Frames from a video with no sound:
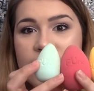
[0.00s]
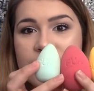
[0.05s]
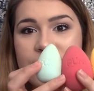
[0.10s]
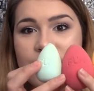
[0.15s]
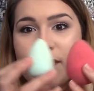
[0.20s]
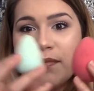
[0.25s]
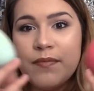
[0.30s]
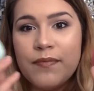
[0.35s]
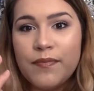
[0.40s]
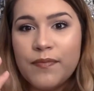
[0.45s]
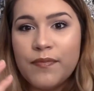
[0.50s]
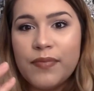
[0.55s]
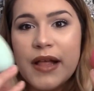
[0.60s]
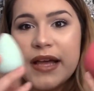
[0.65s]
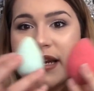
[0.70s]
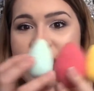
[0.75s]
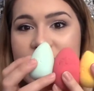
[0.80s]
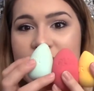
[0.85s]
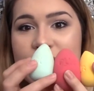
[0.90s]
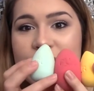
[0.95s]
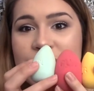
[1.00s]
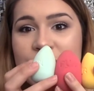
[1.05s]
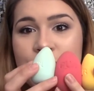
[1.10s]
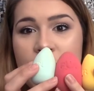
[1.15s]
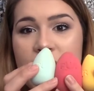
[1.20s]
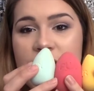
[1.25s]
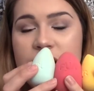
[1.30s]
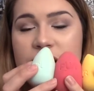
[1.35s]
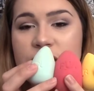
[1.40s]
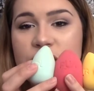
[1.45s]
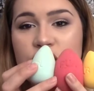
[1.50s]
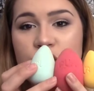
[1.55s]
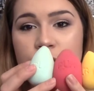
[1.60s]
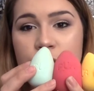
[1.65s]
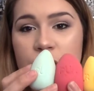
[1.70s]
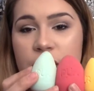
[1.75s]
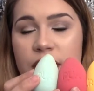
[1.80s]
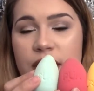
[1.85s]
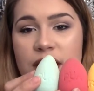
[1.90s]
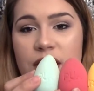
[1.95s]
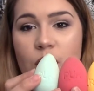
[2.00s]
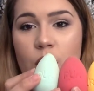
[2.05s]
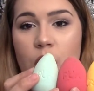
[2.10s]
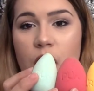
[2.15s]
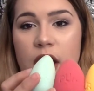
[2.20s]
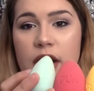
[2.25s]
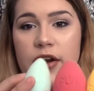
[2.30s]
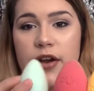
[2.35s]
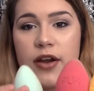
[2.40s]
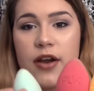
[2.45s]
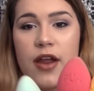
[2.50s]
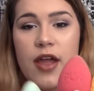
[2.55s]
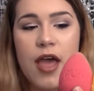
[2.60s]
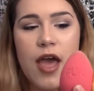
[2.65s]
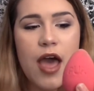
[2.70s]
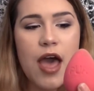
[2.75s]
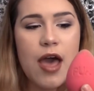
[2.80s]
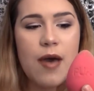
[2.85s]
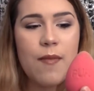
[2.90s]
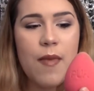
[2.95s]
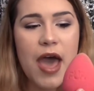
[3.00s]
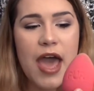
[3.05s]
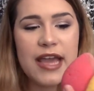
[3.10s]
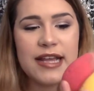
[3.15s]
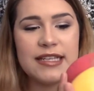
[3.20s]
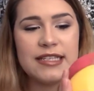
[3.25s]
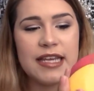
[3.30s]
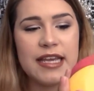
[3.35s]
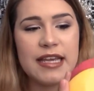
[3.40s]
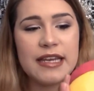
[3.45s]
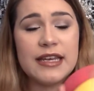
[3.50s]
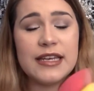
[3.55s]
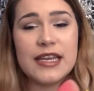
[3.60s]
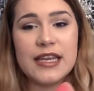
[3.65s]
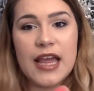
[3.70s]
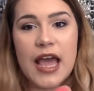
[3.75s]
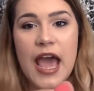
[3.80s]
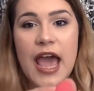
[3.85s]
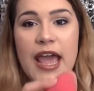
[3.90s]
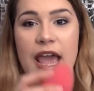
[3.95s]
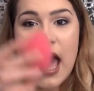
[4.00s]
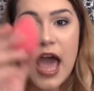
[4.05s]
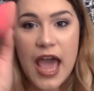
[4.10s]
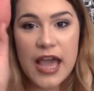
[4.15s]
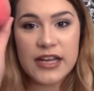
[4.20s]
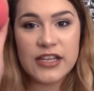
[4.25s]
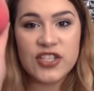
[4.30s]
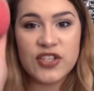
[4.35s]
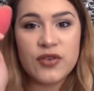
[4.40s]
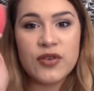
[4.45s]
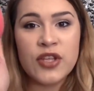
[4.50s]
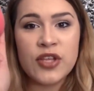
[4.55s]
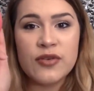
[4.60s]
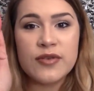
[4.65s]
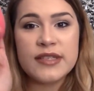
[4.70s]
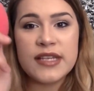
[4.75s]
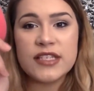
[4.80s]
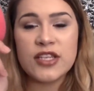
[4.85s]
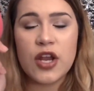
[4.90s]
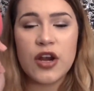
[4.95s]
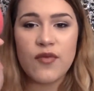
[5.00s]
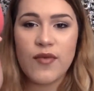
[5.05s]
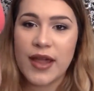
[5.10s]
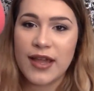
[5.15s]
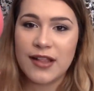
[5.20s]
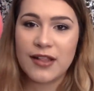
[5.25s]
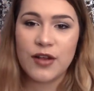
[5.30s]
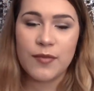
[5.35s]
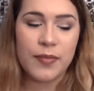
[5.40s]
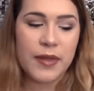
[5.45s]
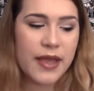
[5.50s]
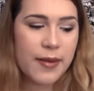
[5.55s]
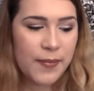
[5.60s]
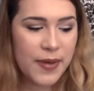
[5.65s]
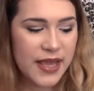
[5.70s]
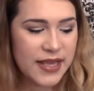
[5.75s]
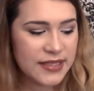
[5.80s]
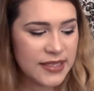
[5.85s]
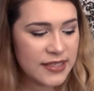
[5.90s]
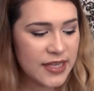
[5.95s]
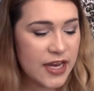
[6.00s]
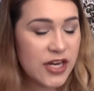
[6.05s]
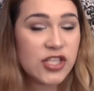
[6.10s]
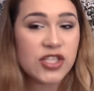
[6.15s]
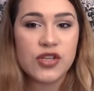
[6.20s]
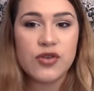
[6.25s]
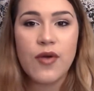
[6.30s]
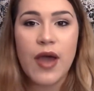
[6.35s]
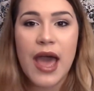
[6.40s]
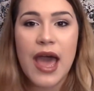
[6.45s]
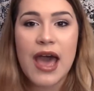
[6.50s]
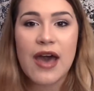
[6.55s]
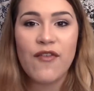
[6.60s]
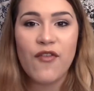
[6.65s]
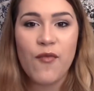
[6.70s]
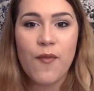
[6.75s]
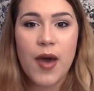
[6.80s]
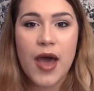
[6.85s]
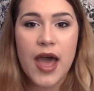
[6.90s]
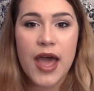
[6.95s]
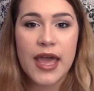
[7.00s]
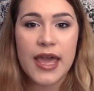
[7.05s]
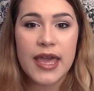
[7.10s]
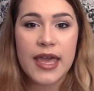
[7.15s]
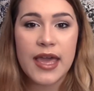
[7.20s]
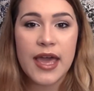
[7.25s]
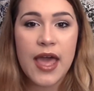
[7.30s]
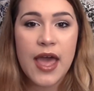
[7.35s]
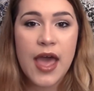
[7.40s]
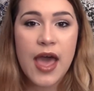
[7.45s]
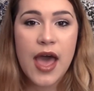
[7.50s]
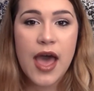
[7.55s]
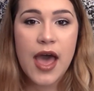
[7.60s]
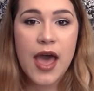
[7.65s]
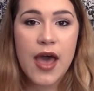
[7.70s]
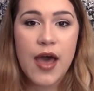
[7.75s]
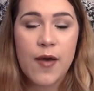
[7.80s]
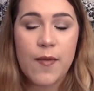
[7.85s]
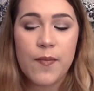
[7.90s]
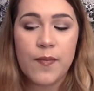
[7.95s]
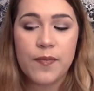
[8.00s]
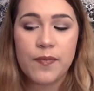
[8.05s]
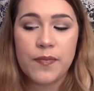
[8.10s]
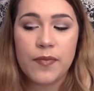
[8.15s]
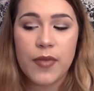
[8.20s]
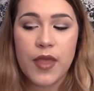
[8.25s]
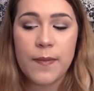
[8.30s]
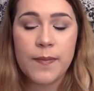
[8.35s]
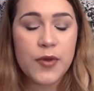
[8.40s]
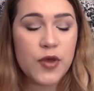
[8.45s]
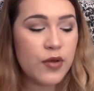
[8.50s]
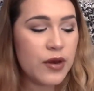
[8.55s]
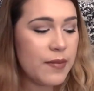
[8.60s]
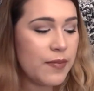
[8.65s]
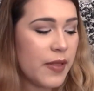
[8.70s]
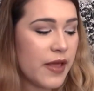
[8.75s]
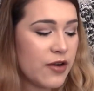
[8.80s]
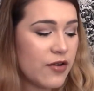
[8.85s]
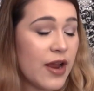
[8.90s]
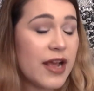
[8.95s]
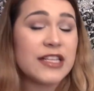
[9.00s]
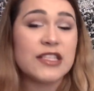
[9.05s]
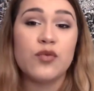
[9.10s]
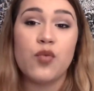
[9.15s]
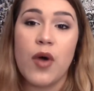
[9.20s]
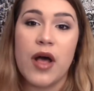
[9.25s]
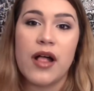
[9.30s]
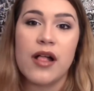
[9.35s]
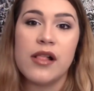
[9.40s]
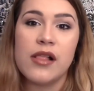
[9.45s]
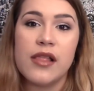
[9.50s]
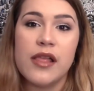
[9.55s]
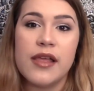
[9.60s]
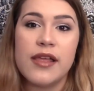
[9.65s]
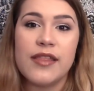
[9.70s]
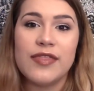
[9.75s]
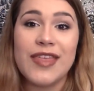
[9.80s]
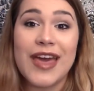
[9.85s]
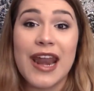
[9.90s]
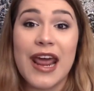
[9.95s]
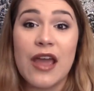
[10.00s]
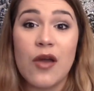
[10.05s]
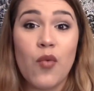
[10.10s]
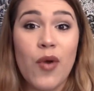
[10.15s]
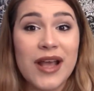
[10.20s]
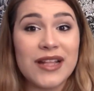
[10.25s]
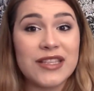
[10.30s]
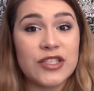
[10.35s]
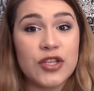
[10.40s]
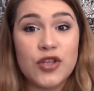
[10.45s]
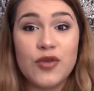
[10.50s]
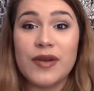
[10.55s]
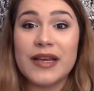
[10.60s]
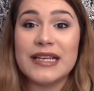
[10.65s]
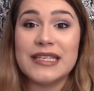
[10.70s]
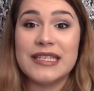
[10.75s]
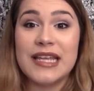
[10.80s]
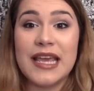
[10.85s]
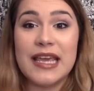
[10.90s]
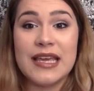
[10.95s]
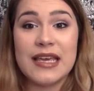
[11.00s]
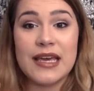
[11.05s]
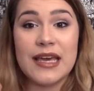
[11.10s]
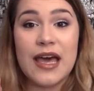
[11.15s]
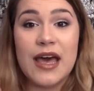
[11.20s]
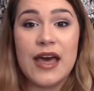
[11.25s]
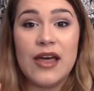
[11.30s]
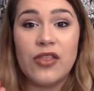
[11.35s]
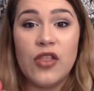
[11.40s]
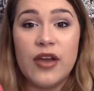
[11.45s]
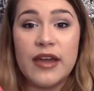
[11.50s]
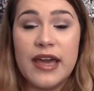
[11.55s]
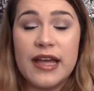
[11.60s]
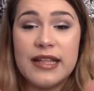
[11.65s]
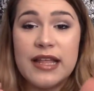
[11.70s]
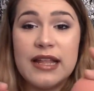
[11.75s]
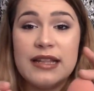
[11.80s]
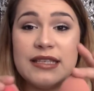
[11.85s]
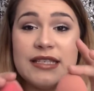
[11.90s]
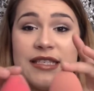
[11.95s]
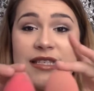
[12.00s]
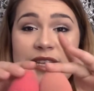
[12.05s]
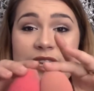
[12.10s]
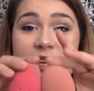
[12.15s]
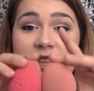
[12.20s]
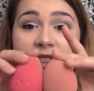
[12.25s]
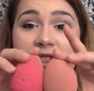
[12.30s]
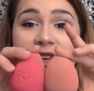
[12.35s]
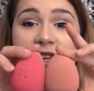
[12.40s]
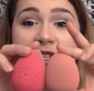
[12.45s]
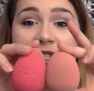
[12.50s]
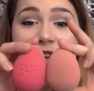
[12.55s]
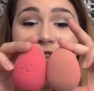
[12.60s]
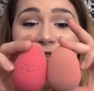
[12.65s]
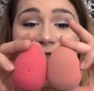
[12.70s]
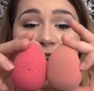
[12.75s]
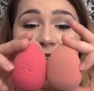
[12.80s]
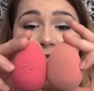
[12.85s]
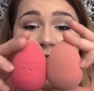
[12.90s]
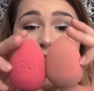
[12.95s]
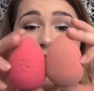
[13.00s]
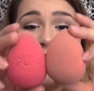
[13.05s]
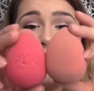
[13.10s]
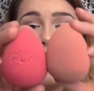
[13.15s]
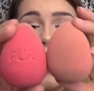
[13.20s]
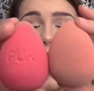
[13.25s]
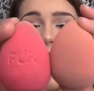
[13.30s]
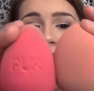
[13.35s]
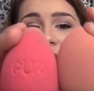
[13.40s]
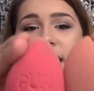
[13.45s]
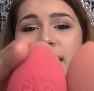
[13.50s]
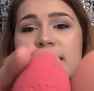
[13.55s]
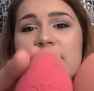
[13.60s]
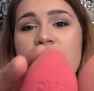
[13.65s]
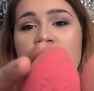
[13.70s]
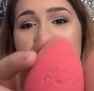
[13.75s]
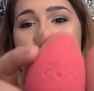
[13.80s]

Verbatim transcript: It's a blending sponge. You put it in the water. Um, I did, I, I do use this on a regular basis. I do have my um, Beauty Blender as well that I wet so you can take a look at and see the difference in size.